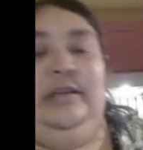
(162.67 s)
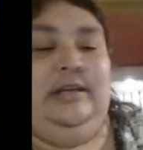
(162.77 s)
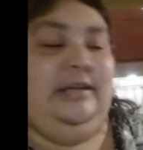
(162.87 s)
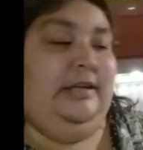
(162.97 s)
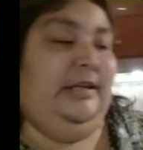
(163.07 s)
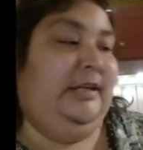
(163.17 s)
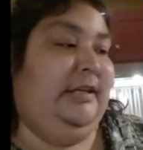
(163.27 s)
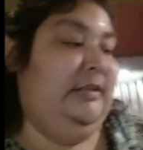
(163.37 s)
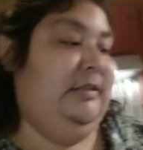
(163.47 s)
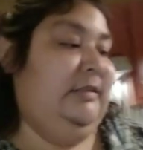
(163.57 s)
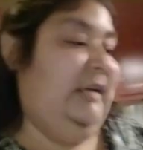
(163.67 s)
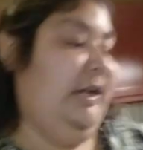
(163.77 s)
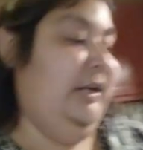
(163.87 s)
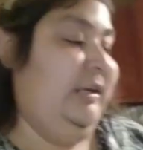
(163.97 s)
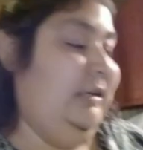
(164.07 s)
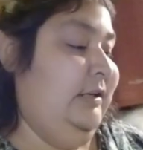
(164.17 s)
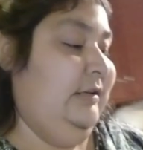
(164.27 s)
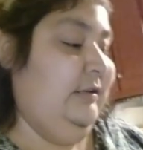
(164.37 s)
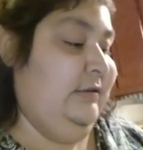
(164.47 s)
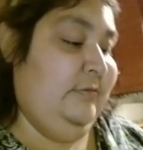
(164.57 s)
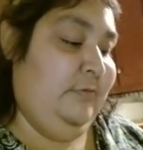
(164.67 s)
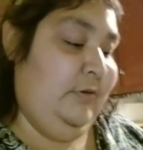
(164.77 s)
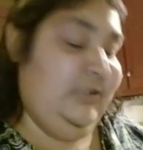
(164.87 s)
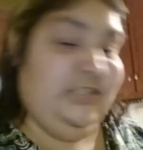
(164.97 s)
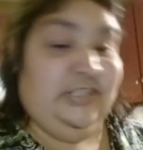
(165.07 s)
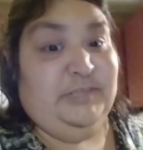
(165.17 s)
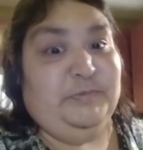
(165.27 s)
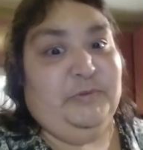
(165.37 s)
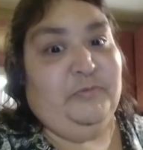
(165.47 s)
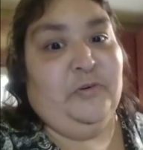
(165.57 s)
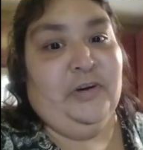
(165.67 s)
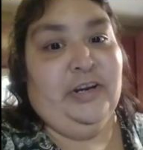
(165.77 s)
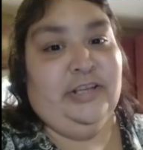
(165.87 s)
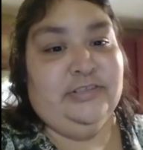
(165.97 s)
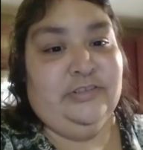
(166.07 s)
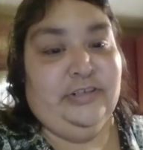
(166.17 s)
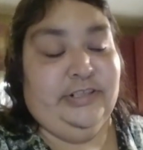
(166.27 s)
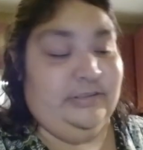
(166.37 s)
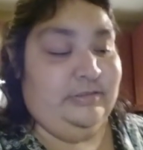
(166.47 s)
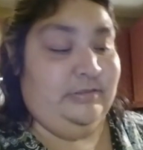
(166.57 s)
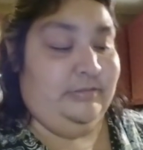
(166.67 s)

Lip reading: And I washed dishes before I got started, so